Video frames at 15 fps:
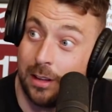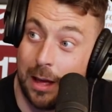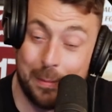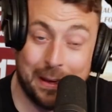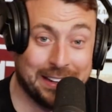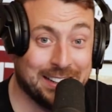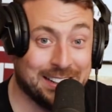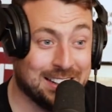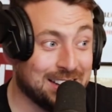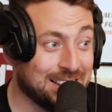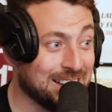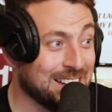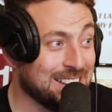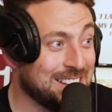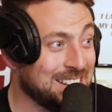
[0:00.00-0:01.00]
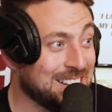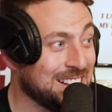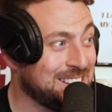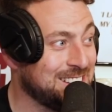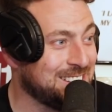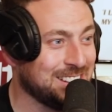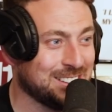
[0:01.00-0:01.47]
And back in like
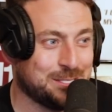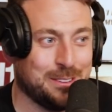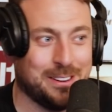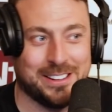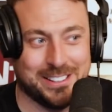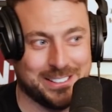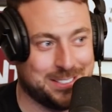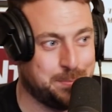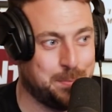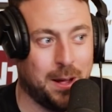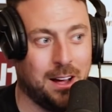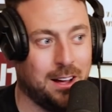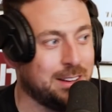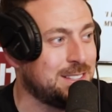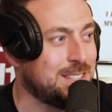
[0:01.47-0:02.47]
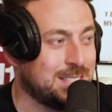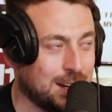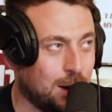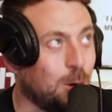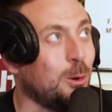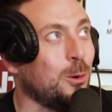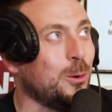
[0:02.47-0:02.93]
1996, we're like, it's
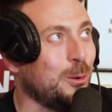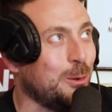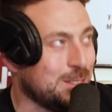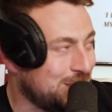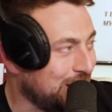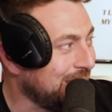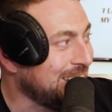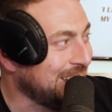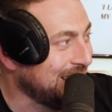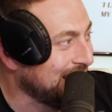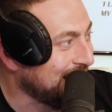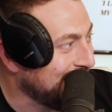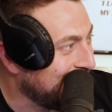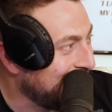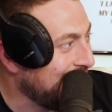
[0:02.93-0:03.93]
ideal.